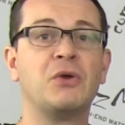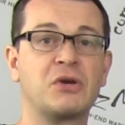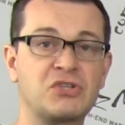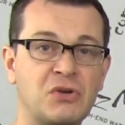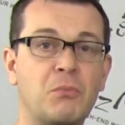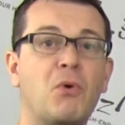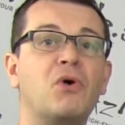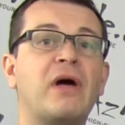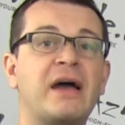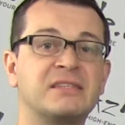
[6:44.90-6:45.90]
you actually
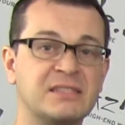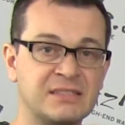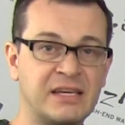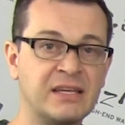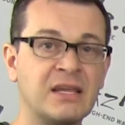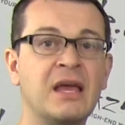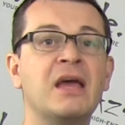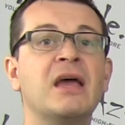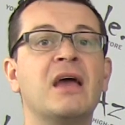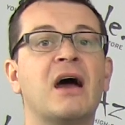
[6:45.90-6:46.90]
more lights get
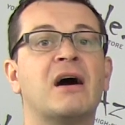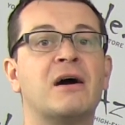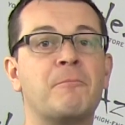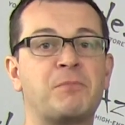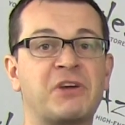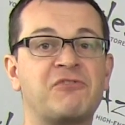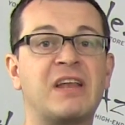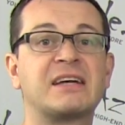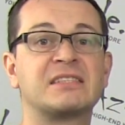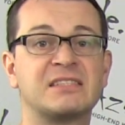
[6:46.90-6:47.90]

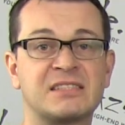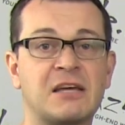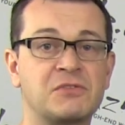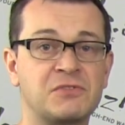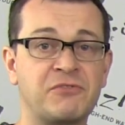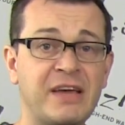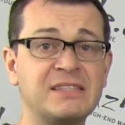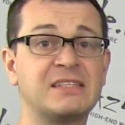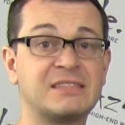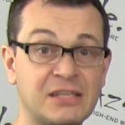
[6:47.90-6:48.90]
reflected inside of the
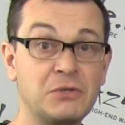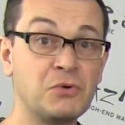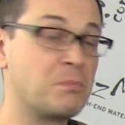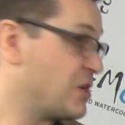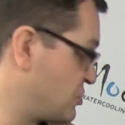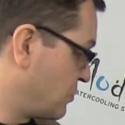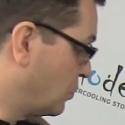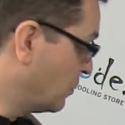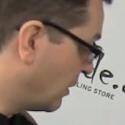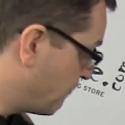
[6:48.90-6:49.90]
fans, and they look much
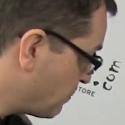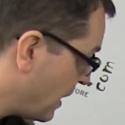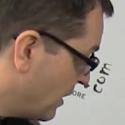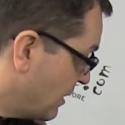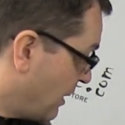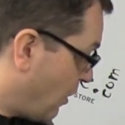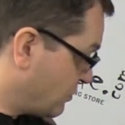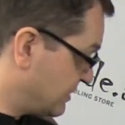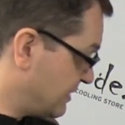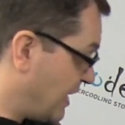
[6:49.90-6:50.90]
cooler.
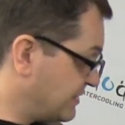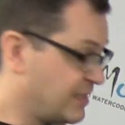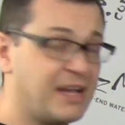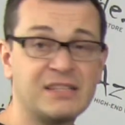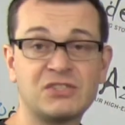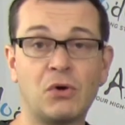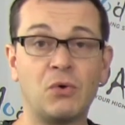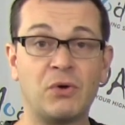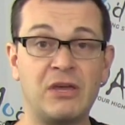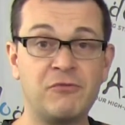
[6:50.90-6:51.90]
On the other hand,
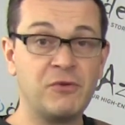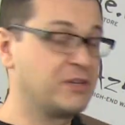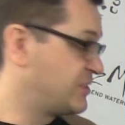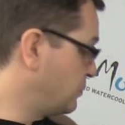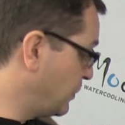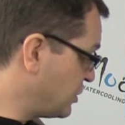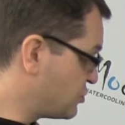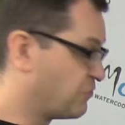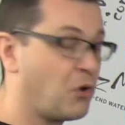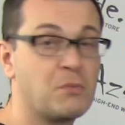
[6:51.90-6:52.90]
so if we
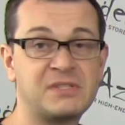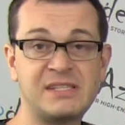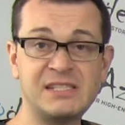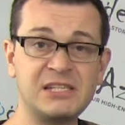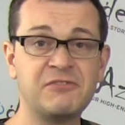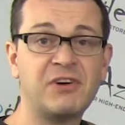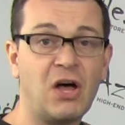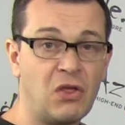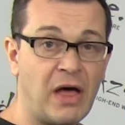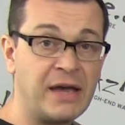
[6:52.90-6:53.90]
switch from
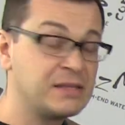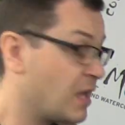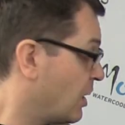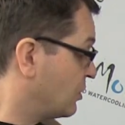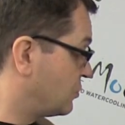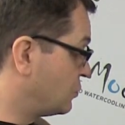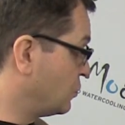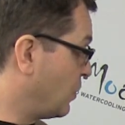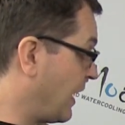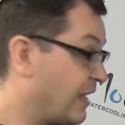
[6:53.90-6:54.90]
CCFL light
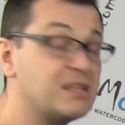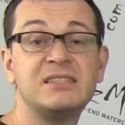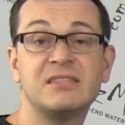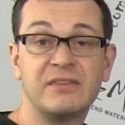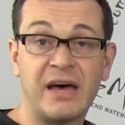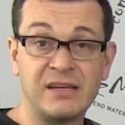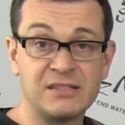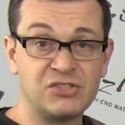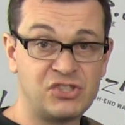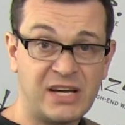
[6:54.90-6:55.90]
to LED
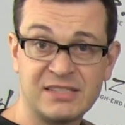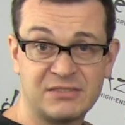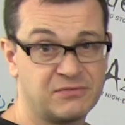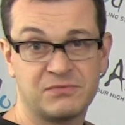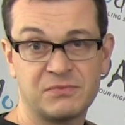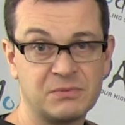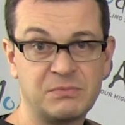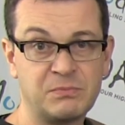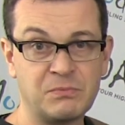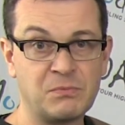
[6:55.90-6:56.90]
light, just
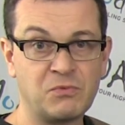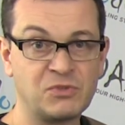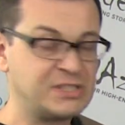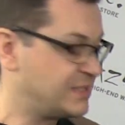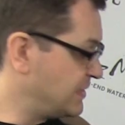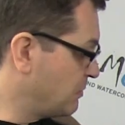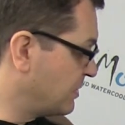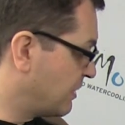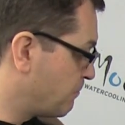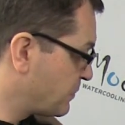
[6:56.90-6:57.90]
for the
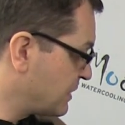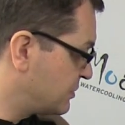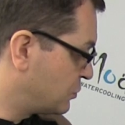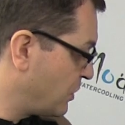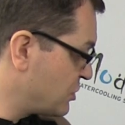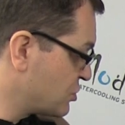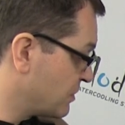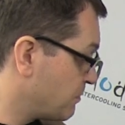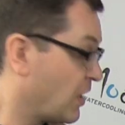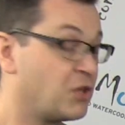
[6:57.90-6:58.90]
similar
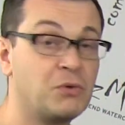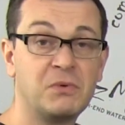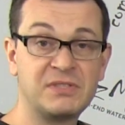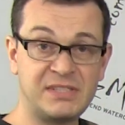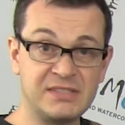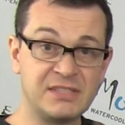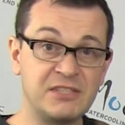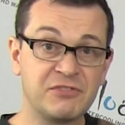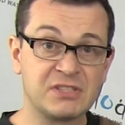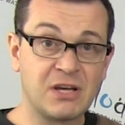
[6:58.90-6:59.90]
situation, you will see the
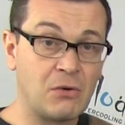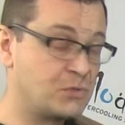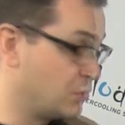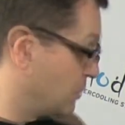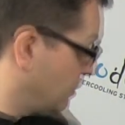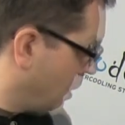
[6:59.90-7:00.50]
difference how it looks.